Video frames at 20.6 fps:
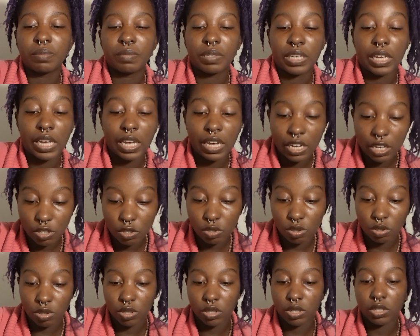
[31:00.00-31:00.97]

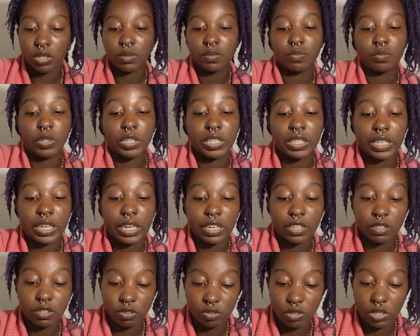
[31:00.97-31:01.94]
Cancer. We're in
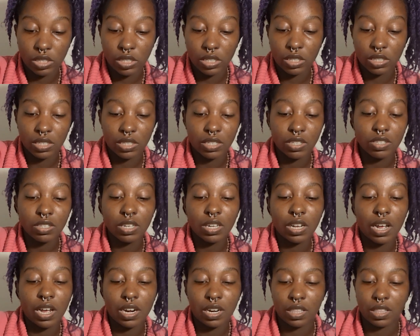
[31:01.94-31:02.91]
Cancer season. There's a
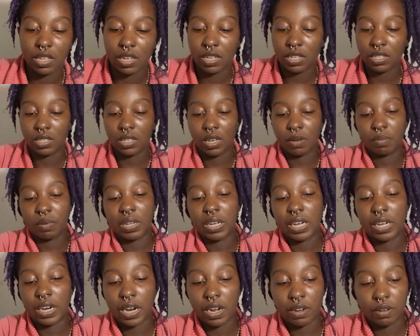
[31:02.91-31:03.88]
lot of things like
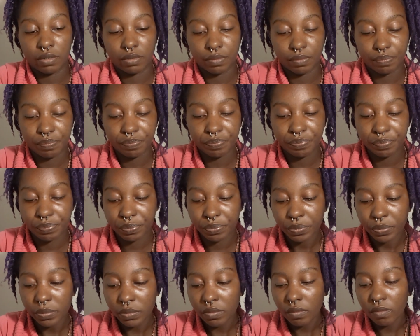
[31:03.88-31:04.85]
playing out.
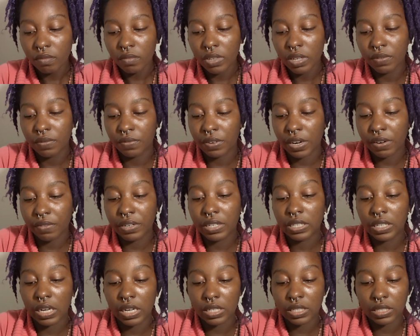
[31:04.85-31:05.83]
Very
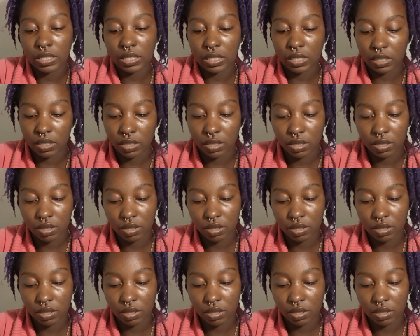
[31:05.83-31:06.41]
lusty.